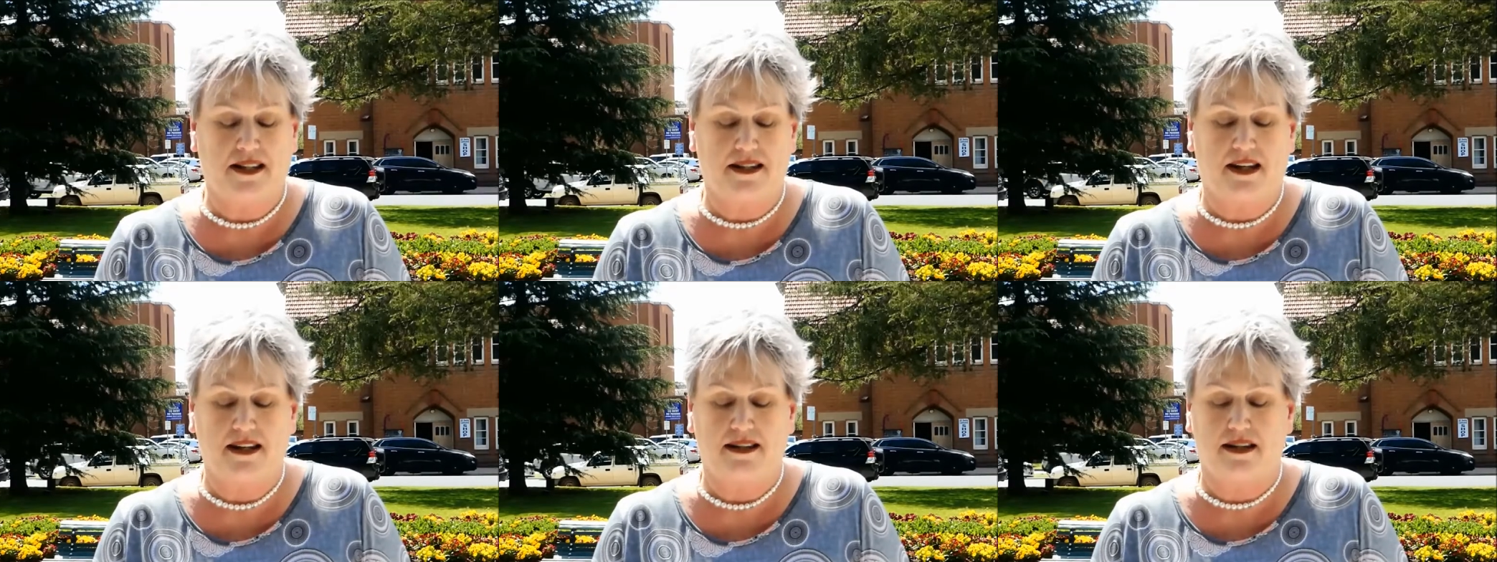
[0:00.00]

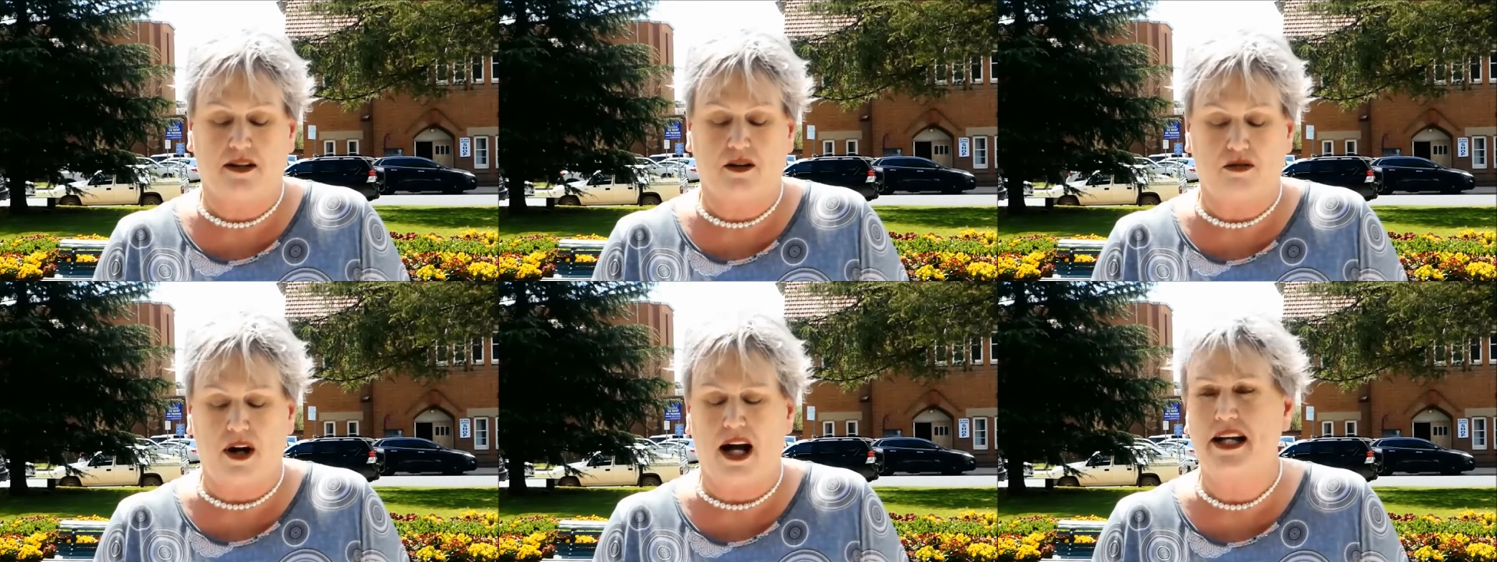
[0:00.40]
It's a
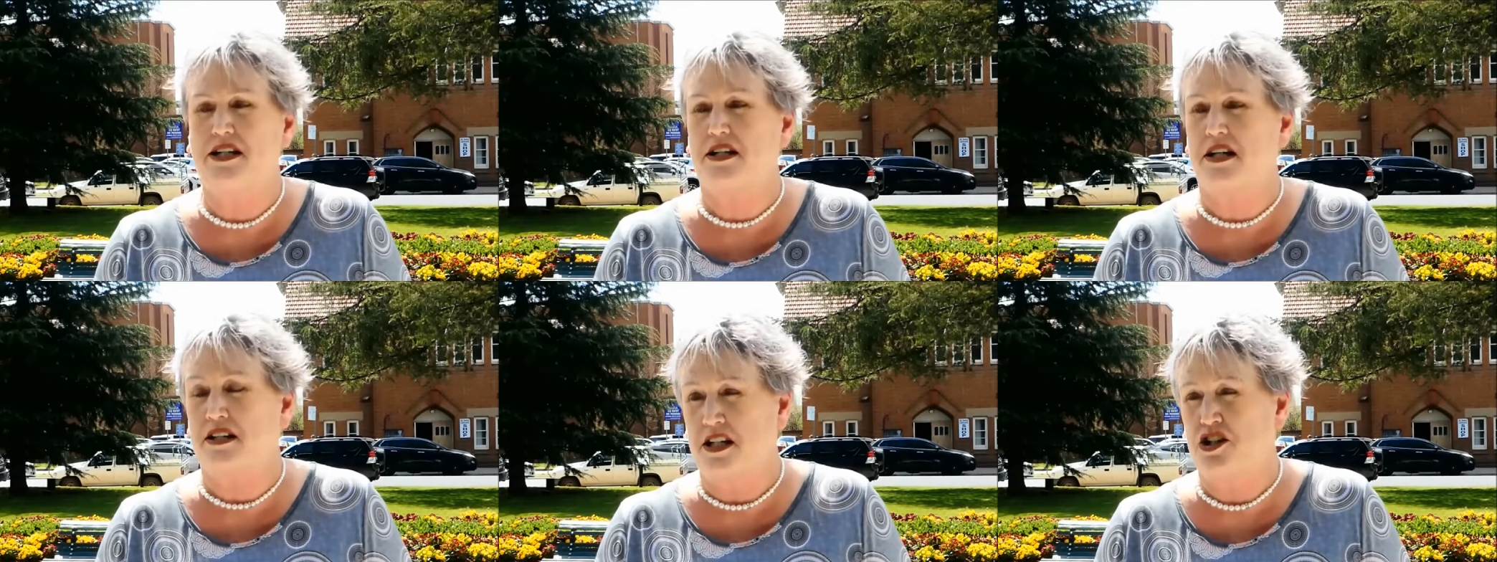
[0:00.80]
great
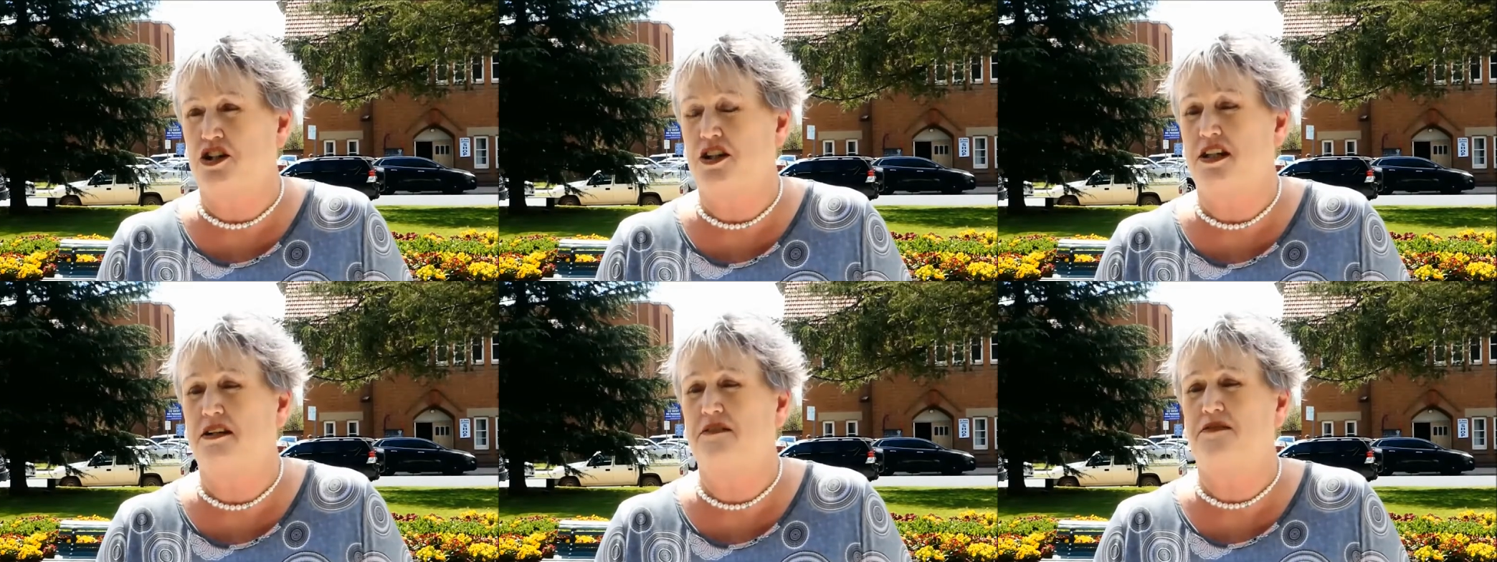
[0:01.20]

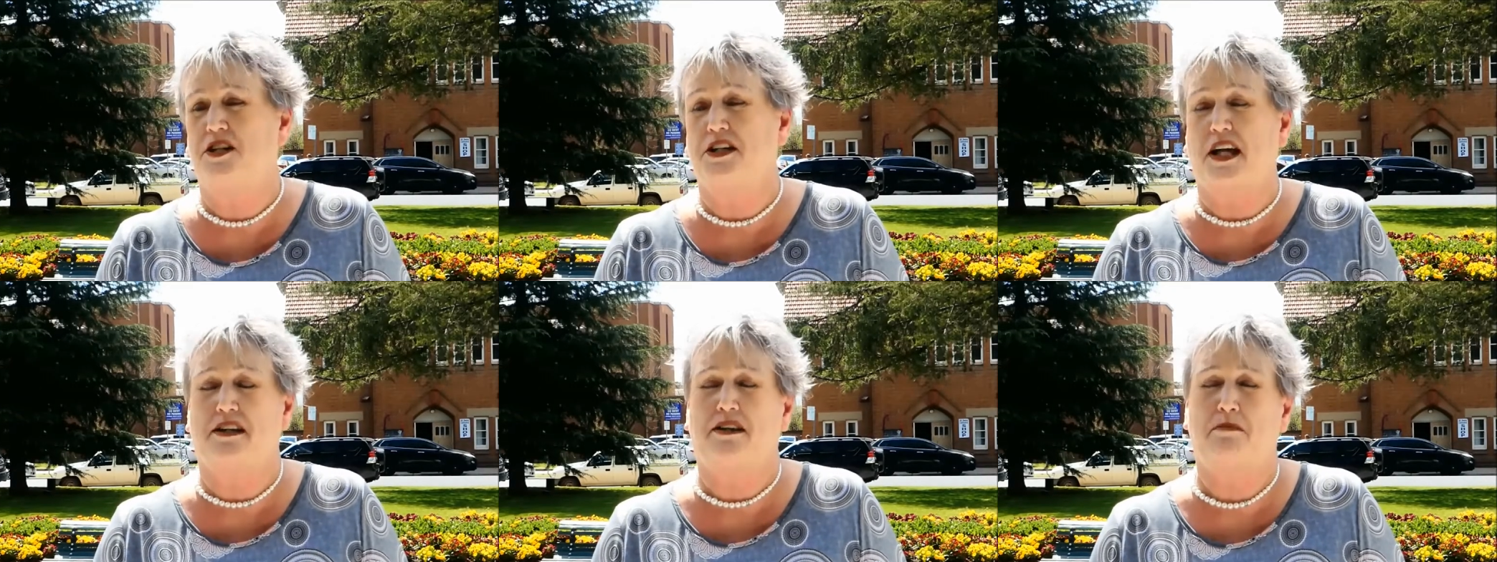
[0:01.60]
initiative to
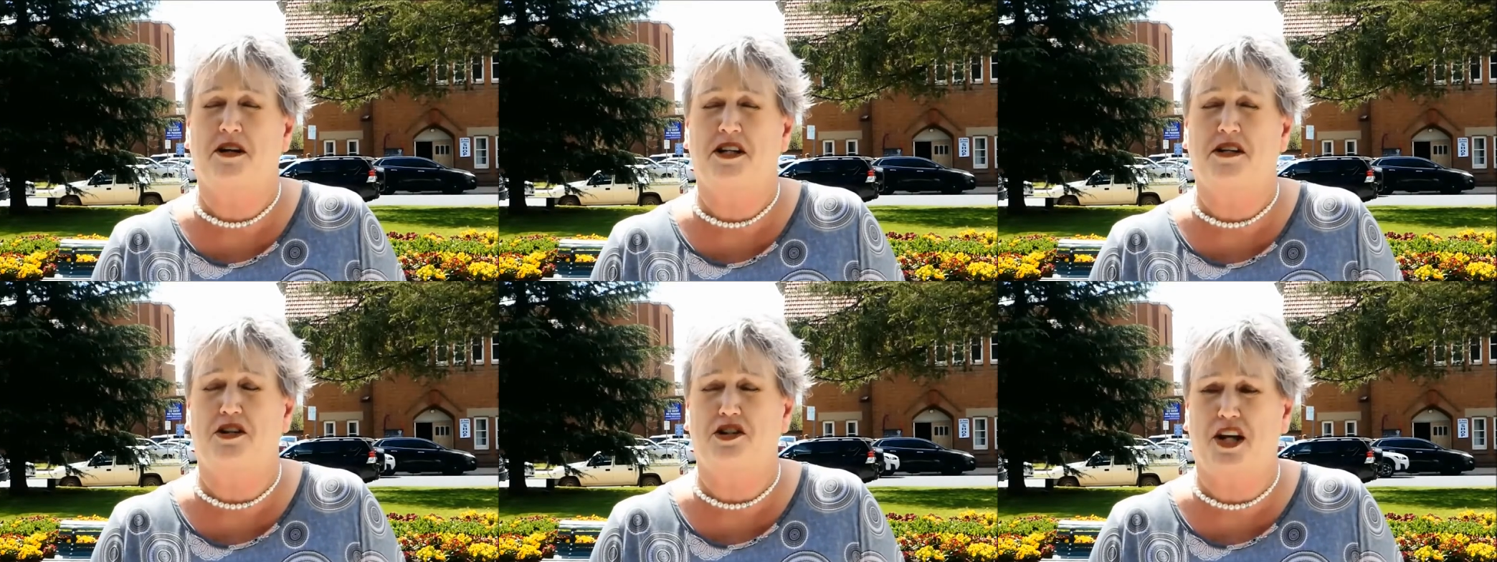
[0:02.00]
get the
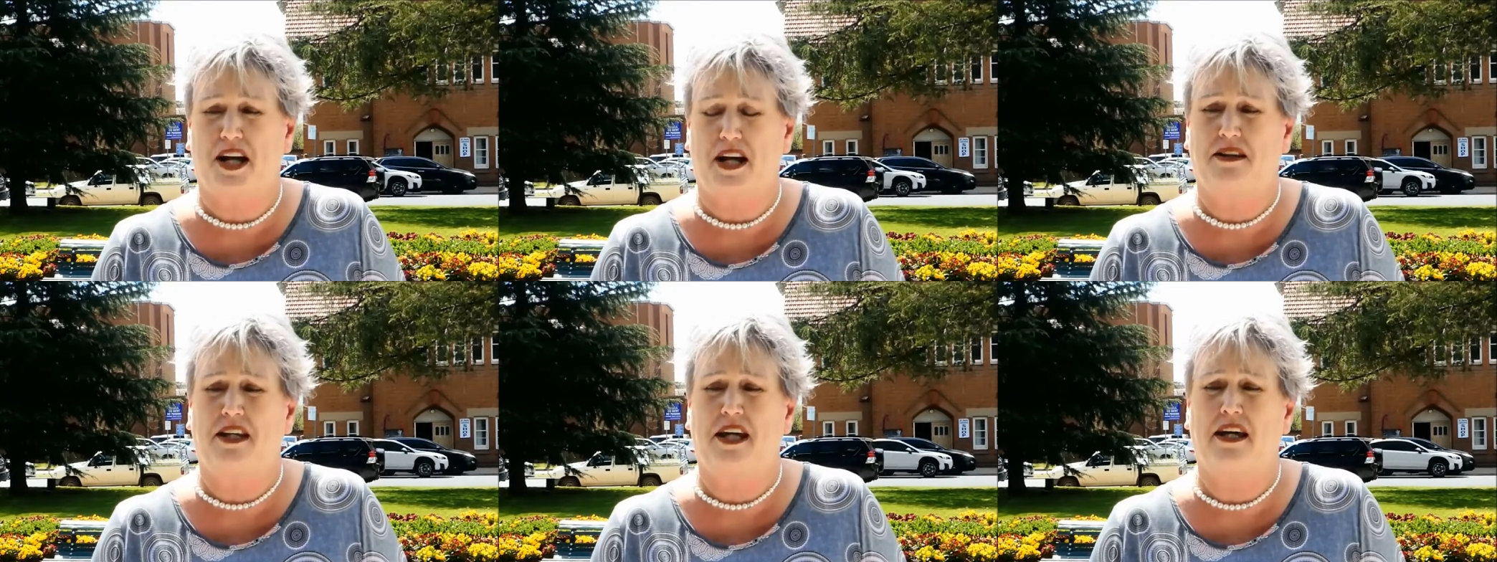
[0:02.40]
message
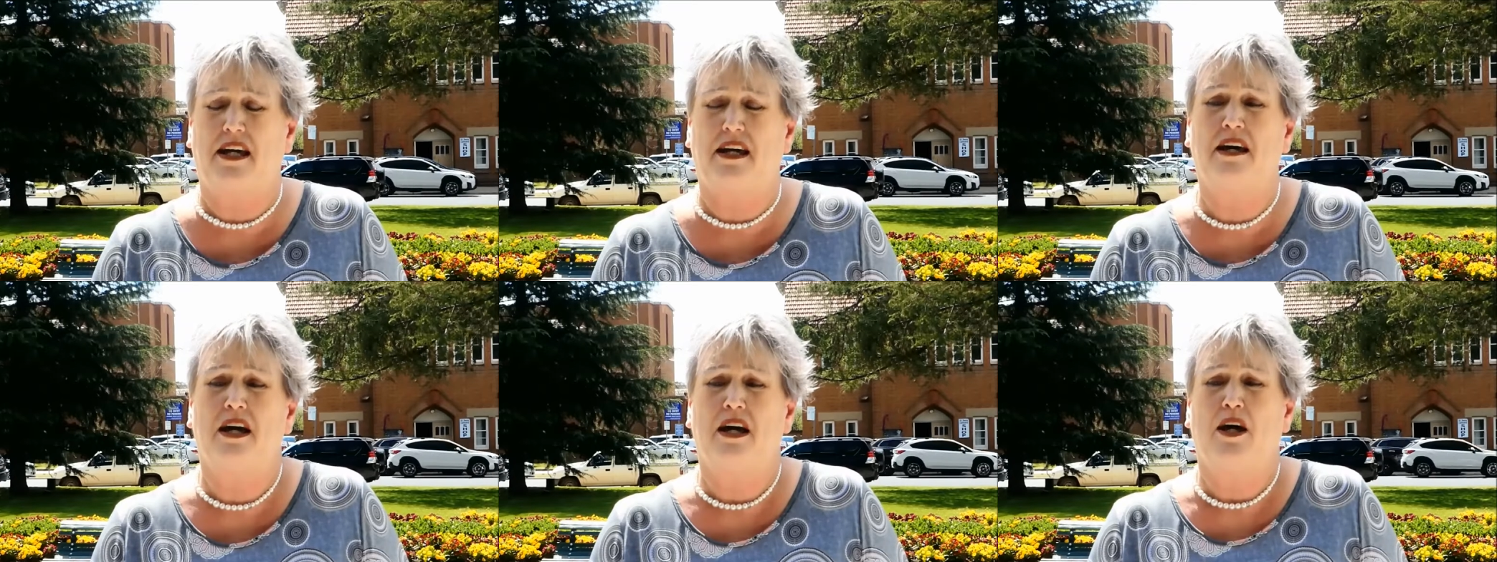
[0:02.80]
out there,